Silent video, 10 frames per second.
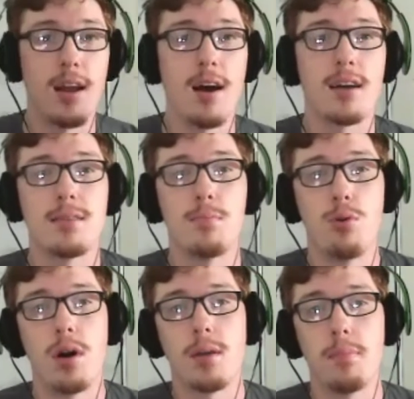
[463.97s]
Hawks and
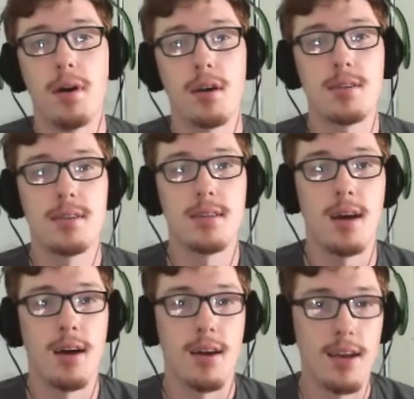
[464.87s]
Milwaukee Bucks
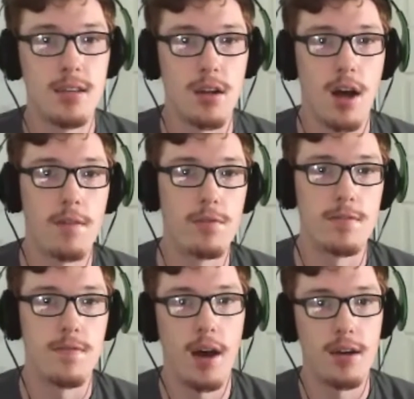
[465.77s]
Eastern
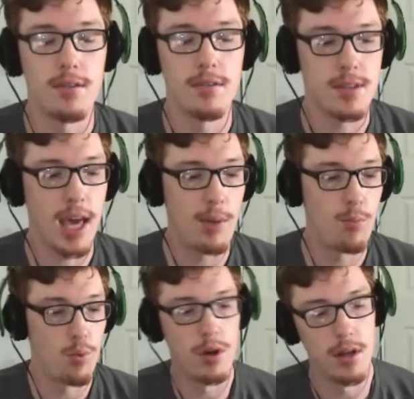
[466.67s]
Conference Finals.
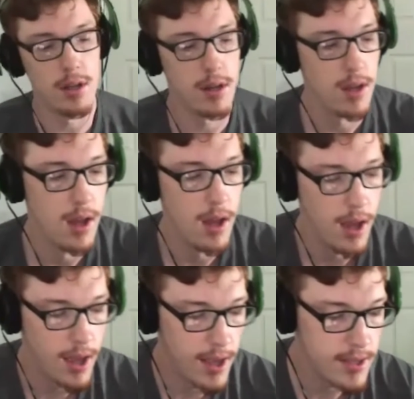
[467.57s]
Game 1
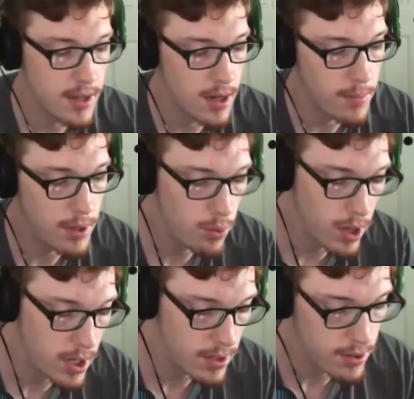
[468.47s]
is going to be
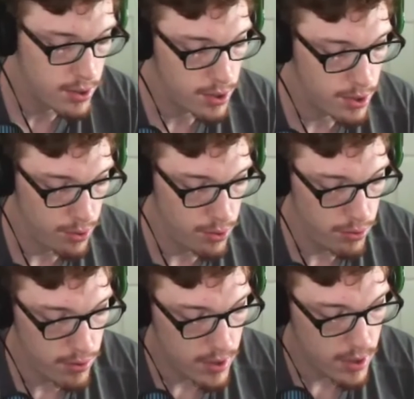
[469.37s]
when?
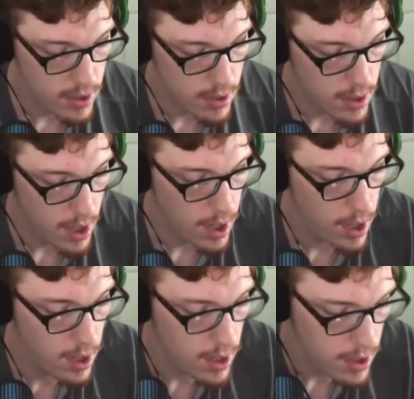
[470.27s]

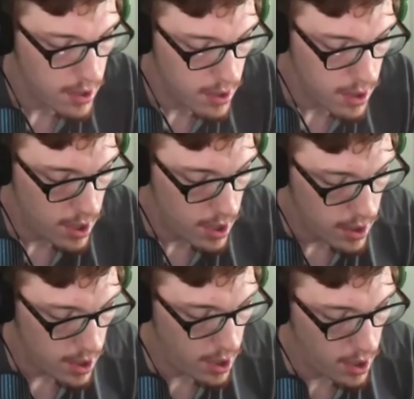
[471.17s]
Tuesday, I
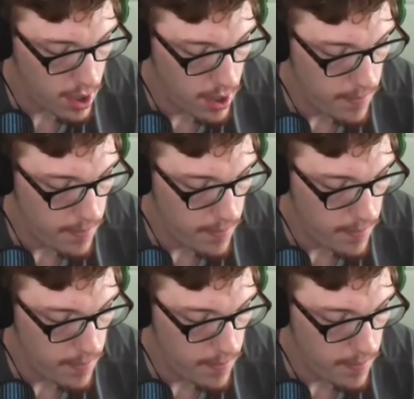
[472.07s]
think.